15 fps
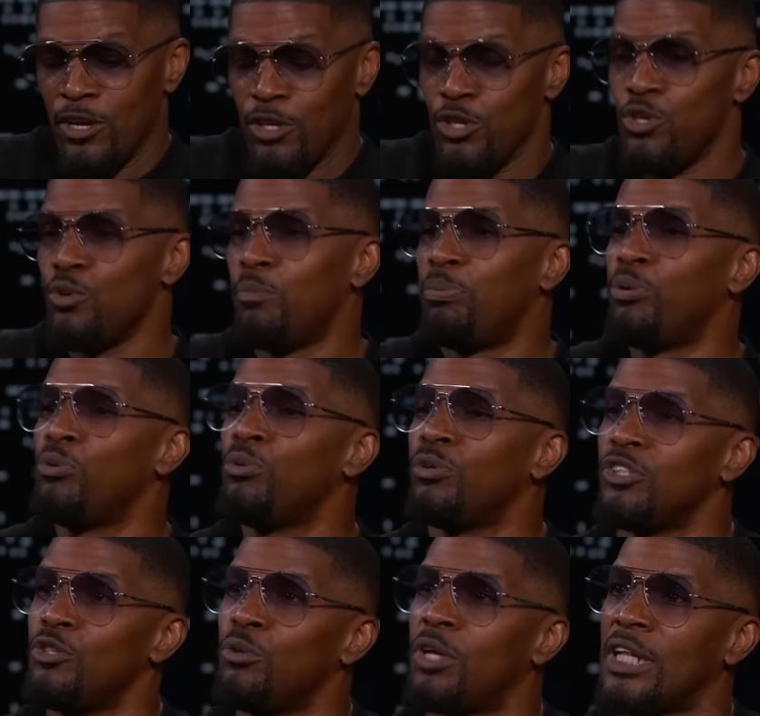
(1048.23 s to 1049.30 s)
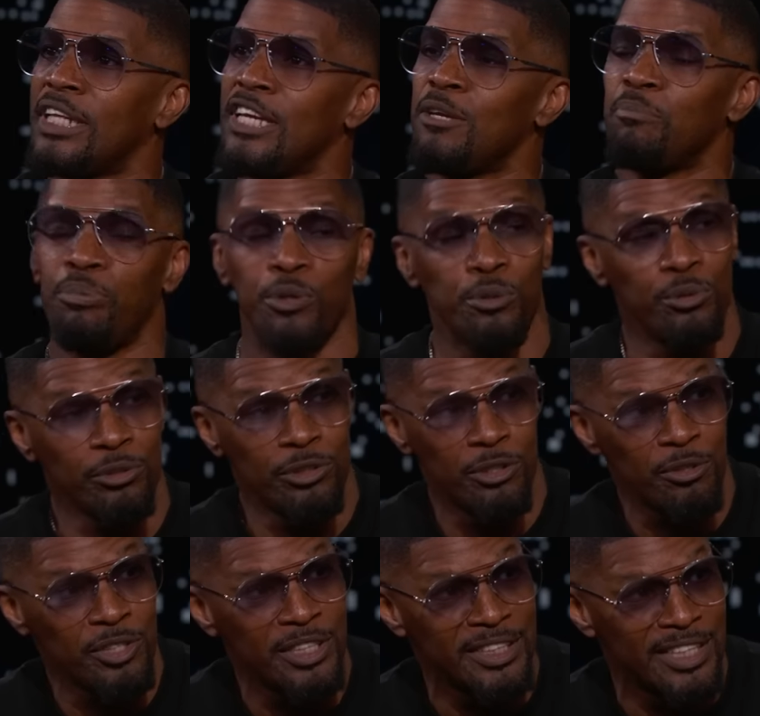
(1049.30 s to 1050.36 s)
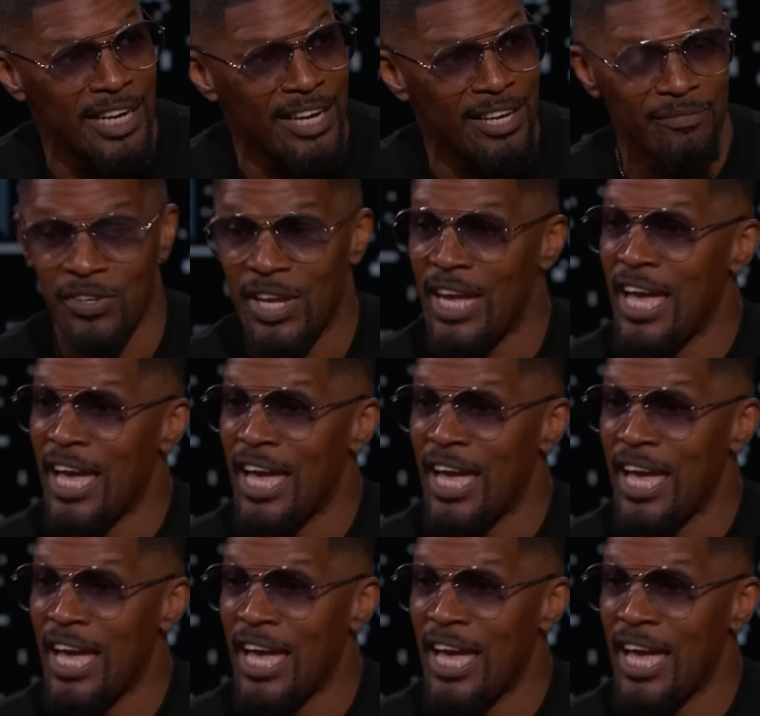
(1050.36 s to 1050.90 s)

You pool, you clean pools during the day,